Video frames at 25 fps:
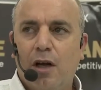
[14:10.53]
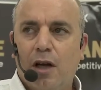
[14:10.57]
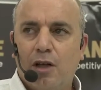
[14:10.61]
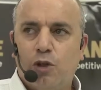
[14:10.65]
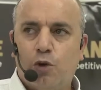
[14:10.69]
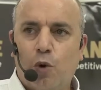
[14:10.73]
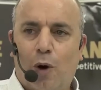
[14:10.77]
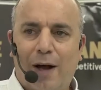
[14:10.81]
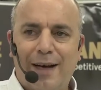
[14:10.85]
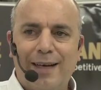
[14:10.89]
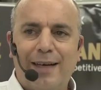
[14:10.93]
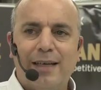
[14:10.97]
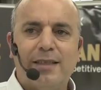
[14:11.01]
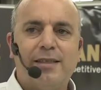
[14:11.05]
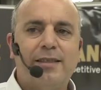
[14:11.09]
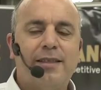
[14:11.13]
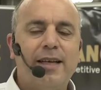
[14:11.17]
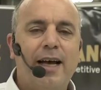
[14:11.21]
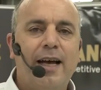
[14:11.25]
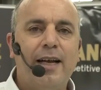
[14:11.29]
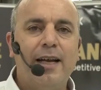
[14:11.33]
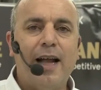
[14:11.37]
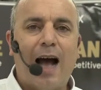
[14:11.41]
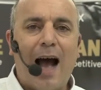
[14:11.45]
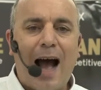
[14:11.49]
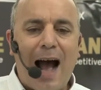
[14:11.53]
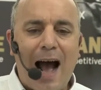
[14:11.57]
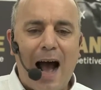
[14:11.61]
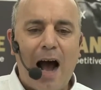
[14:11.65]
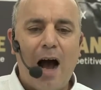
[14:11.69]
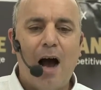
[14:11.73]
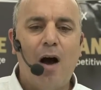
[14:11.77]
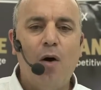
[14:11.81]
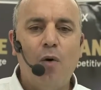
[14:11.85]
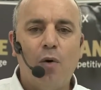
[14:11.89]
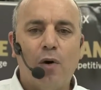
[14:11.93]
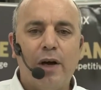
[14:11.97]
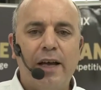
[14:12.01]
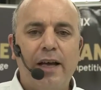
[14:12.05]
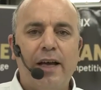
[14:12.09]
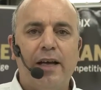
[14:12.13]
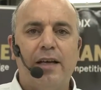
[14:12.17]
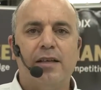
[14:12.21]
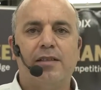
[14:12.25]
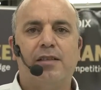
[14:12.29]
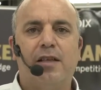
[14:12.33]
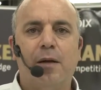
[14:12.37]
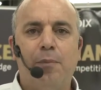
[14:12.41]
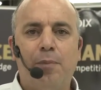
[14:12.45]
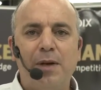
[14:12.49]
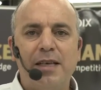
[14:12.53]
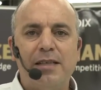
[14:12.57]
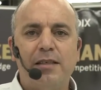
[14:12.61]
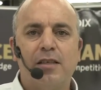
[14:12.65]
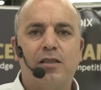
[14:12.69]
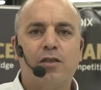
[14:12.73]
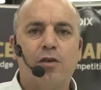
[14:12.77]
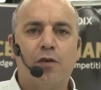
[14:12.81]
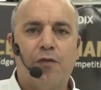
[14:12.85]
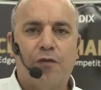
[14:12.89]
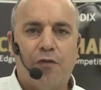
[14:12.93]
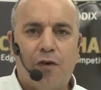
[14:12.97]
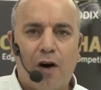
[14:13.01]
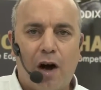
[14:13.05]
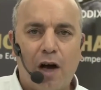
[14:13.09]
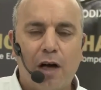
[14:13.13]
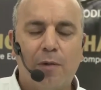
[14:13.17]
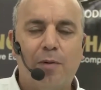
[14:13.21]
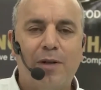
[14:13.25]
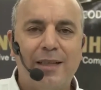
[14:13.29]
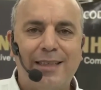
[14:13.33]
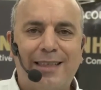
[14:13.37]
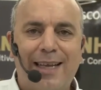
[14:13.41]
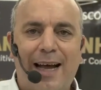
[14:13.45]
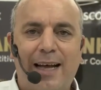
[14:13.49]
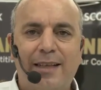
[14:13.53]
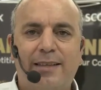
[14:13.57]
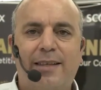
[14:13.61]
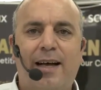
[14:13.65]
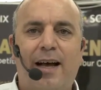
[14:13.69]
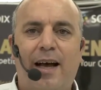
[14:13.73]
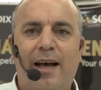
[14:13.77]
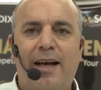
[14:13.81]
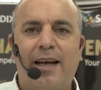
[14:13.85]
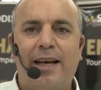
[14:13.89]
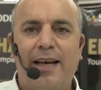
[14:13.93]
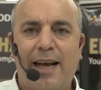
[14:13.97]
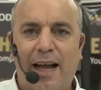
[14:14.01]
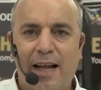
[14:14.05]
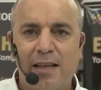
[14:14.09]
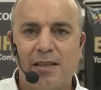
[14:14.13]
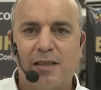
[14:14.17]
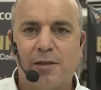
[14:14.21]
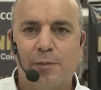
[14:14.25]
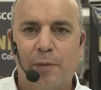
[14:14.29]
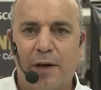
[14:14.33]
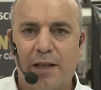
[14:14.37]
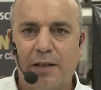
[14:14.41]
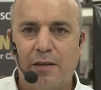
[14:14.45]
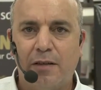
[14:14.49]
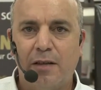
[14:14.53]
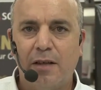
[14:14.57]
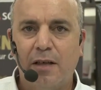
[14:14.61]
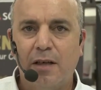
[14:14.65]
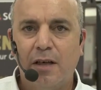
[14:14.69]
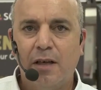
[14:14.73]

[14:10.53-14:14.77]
to understand how is the business of variable data enhancement